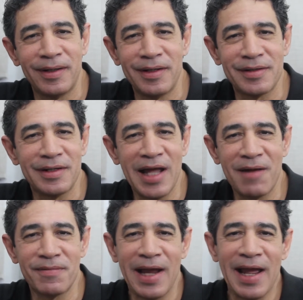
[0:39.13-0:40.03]
It's a
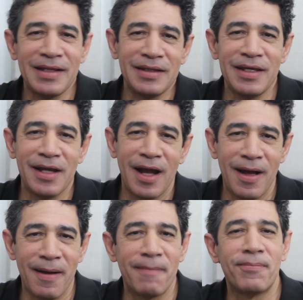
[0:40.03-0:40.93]
never-ending
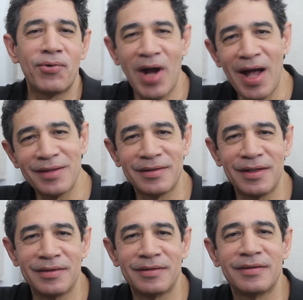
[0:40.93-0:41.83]

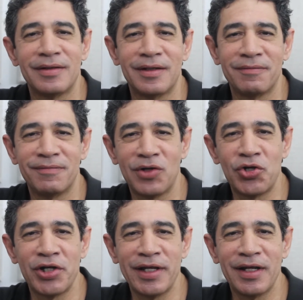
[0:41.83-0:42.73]
process of
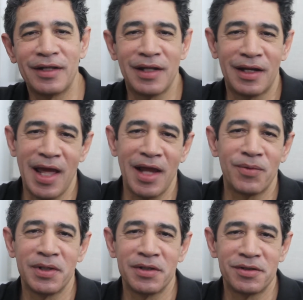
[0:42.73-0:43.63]
learning the
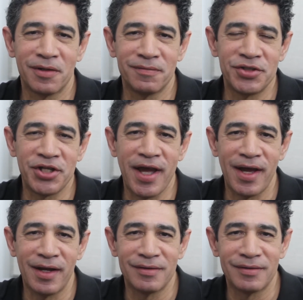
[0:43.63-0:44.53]
language of
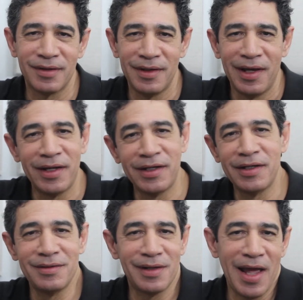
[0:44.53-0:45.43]
jazz, and it
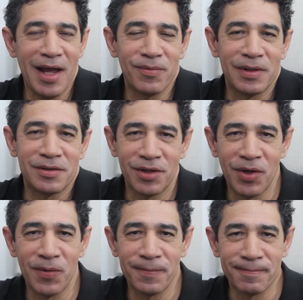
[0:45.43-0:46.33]
is a language,
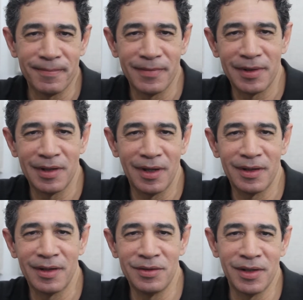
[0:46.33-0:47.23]
and
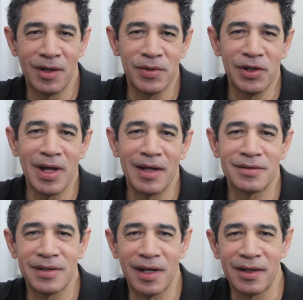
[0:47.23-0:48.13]
you got to
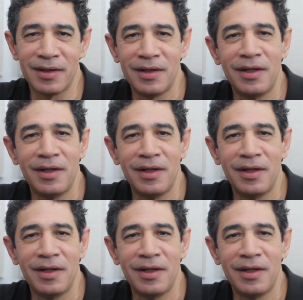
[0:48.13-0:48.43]
realize that